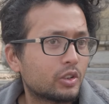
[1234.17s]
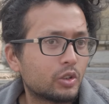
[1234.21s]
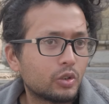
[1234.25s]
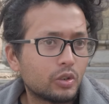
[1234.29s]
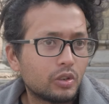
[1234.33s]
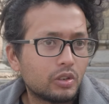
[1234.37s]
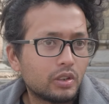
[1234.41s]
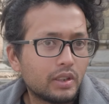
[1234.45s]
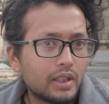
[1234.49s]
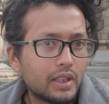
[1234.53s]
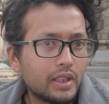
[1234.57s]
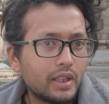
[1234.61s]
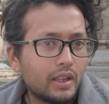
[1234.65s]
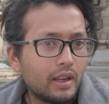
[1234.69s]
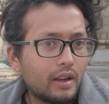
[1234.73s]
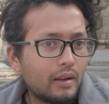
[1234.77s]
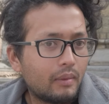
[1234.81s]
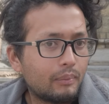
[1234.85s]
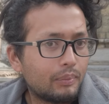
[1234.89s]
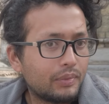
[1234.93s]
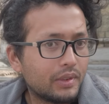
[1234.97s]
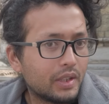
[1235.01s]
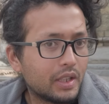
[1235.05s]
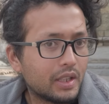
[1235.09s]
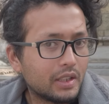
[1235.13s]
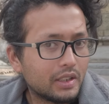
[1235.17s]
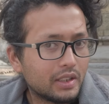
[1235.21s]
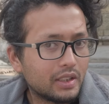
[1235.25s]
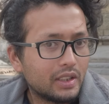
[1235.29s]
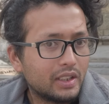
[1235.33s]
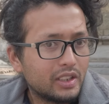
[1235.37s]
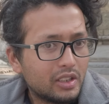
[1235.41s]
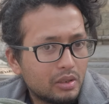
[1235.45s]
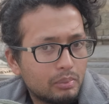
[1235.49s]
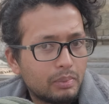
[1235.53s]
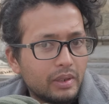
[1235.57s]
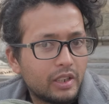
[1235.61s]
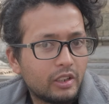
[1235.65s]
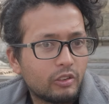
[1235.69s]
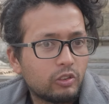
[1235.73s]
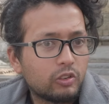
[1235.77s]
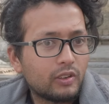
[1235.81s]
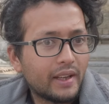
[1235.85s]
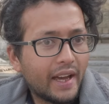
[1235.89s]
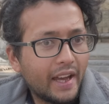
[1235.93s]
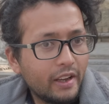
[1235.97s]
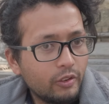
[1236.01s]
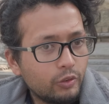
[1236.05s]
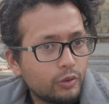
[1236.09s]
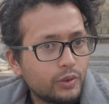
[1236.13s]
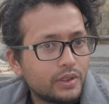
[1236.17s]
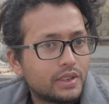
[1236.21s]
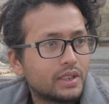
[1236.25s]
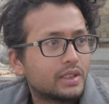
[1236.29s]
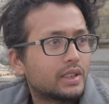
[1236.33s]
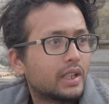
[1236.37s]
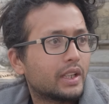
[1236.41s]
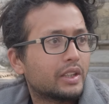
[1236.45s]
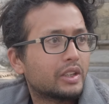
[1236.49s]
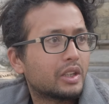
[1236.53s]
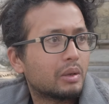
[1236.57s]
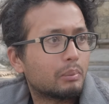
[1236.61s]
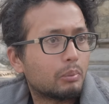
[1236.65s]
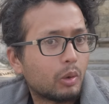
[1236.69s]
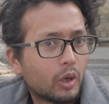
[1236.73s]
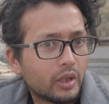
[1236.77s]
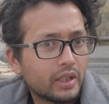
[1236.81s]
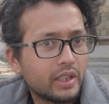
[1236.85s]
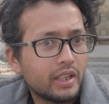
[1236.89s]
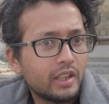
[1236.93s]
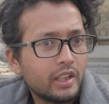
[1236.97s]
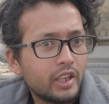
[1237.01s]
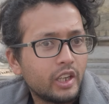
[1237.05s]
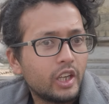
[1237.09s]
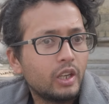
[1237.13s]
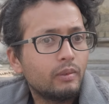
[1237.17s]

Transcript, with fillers: So the uh, the little bit of life which is in the body,